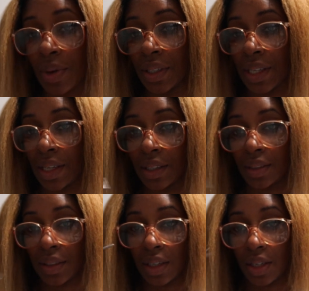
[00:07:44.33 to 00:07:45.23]
want to take
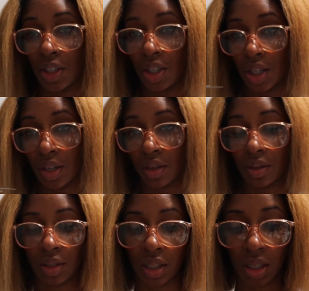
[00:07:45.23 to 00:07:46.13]
these
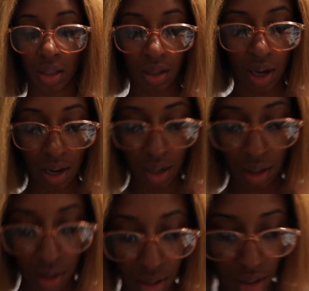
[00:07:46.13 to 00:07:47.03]
shears and kind of